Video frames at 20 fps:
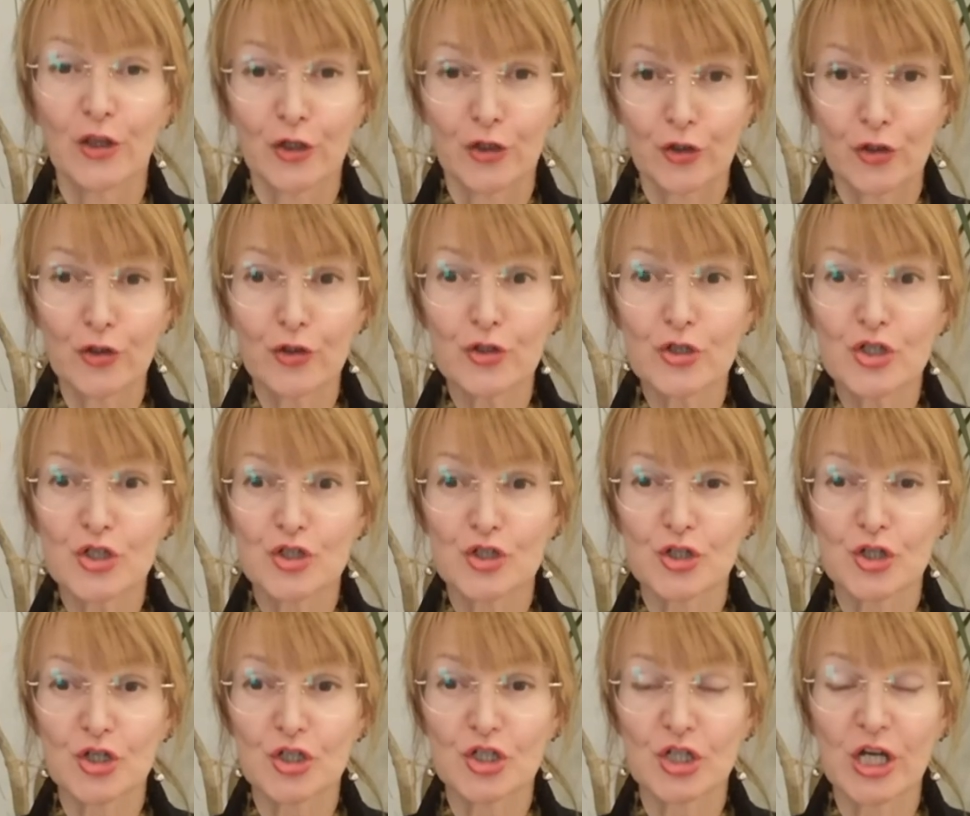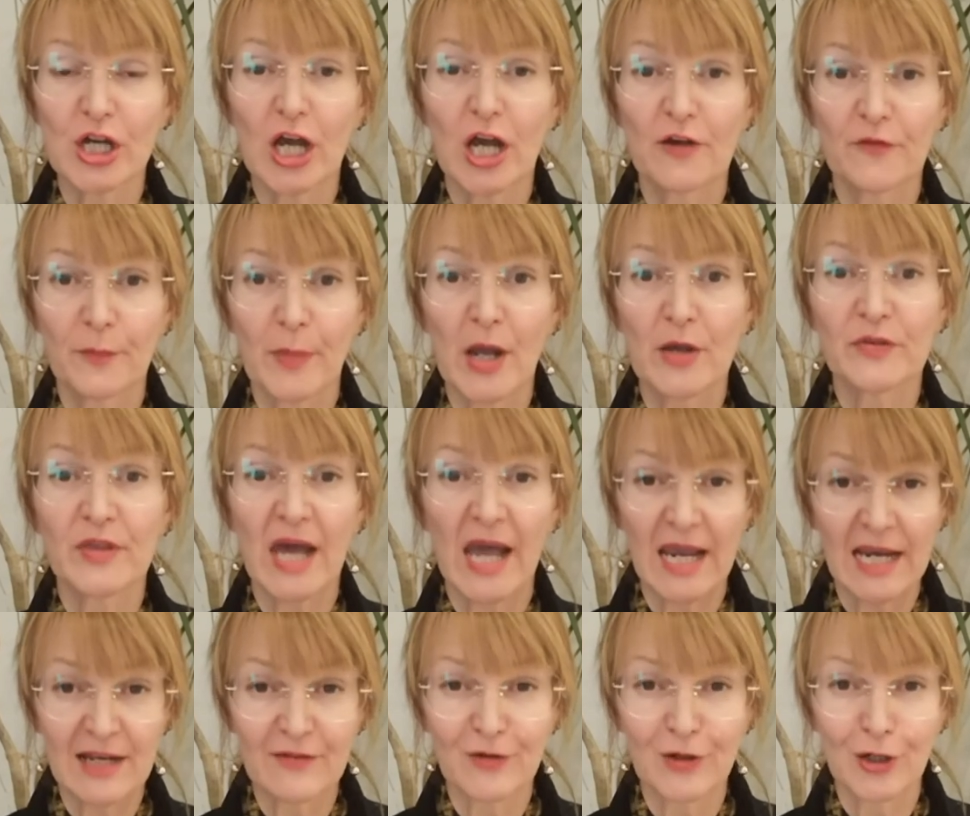The course structure of both
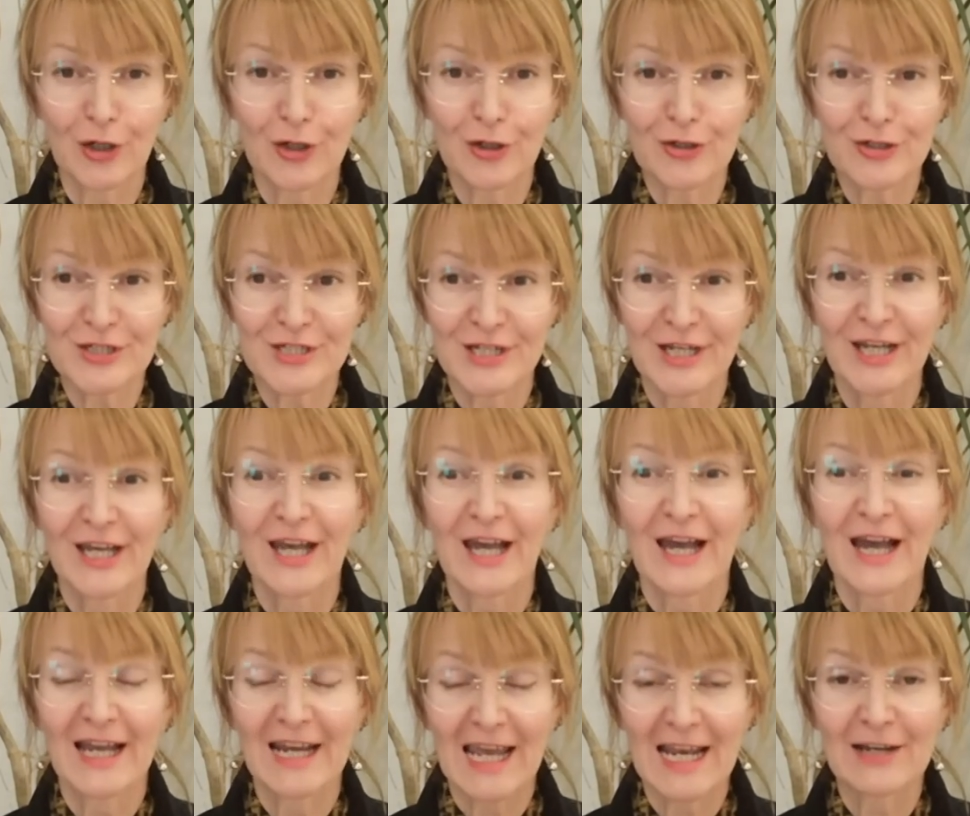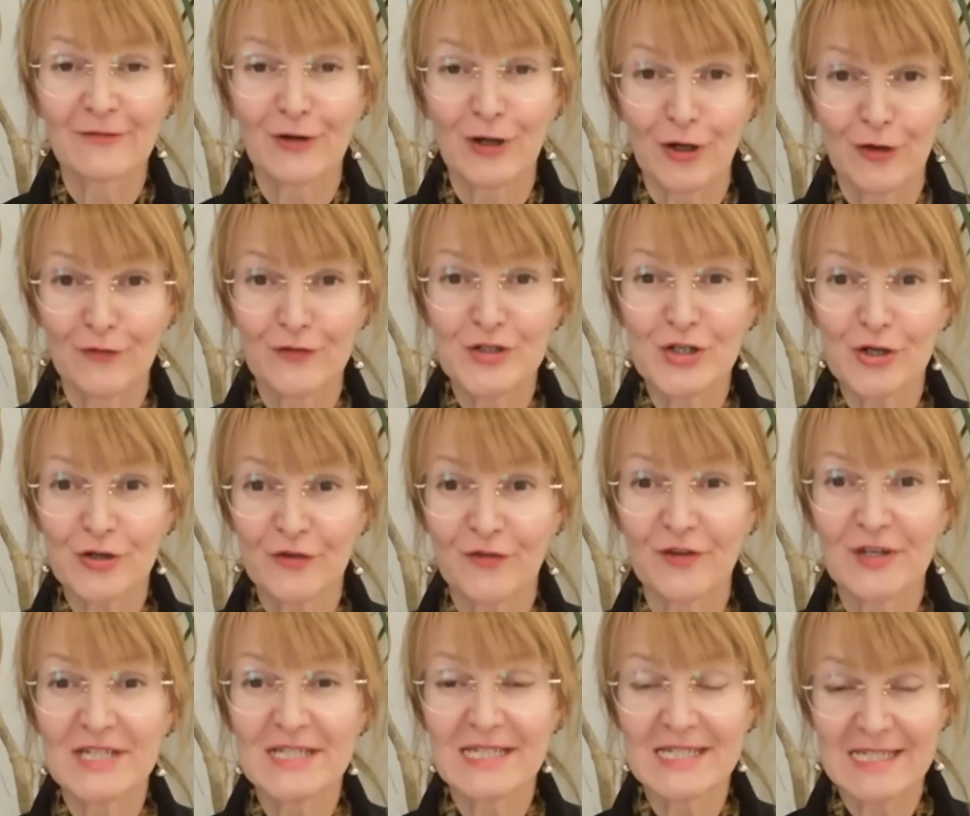A-level art and A-level art
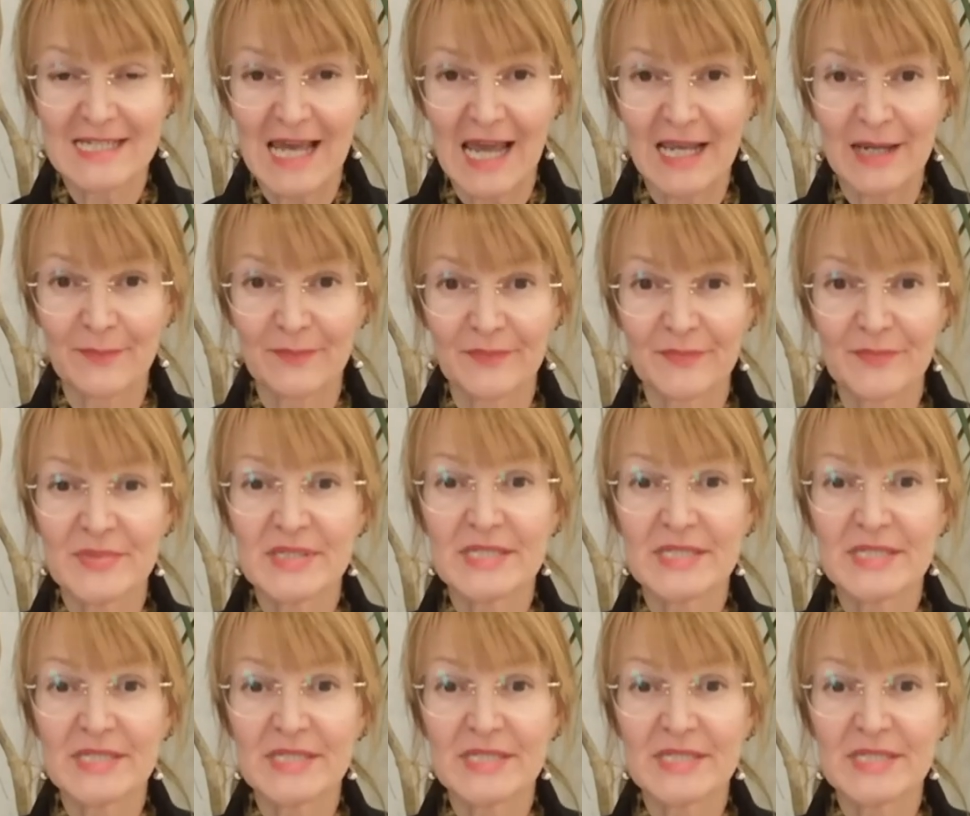photography is the same: